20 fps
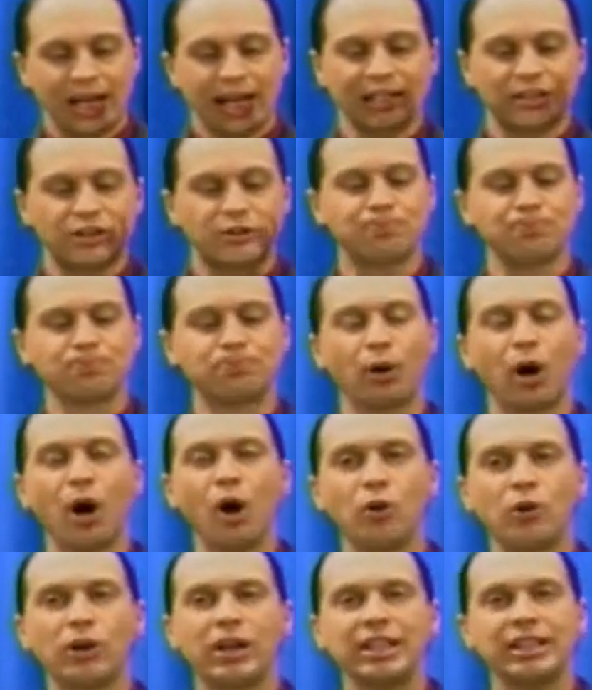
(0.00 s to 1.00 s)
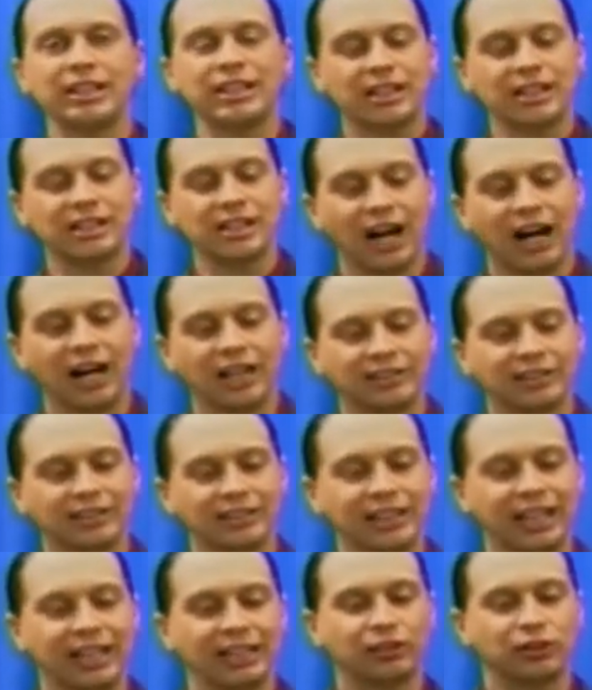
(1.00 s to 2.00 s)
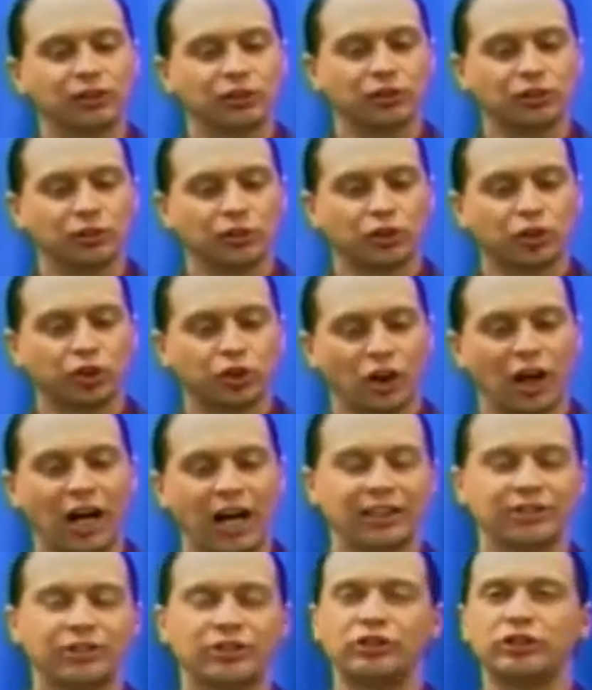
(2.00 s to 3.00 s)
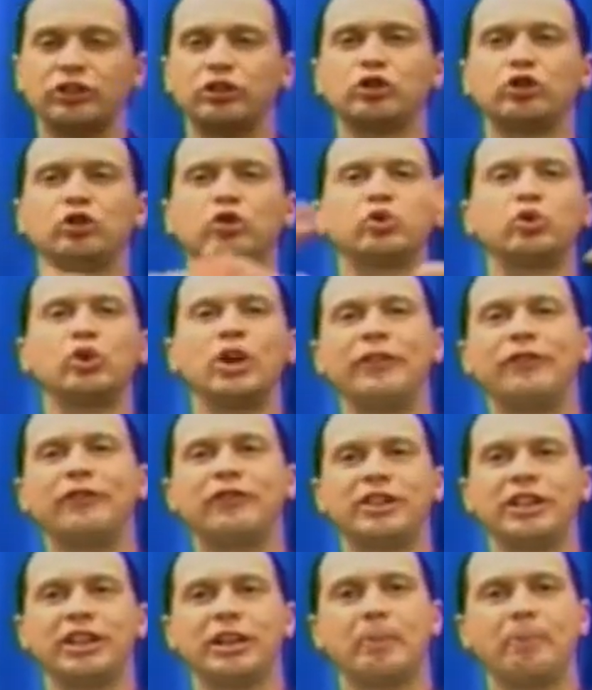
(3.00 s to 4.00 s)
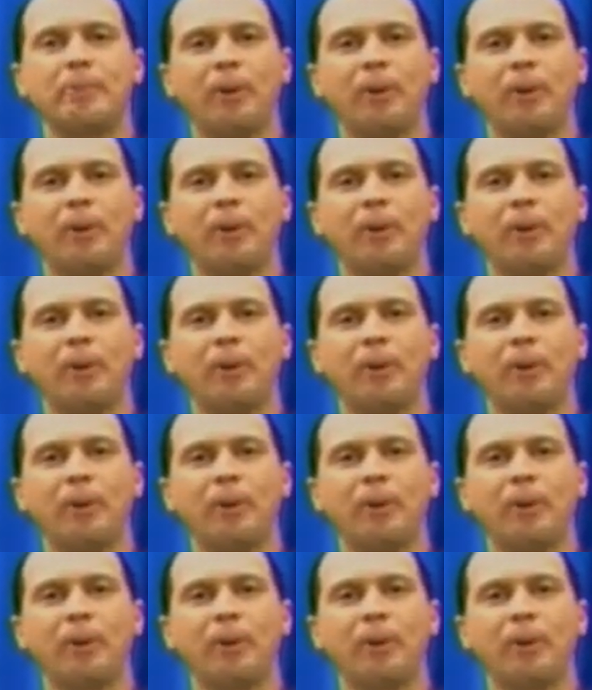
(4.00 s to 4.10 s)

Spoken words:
its broken continental crust drifted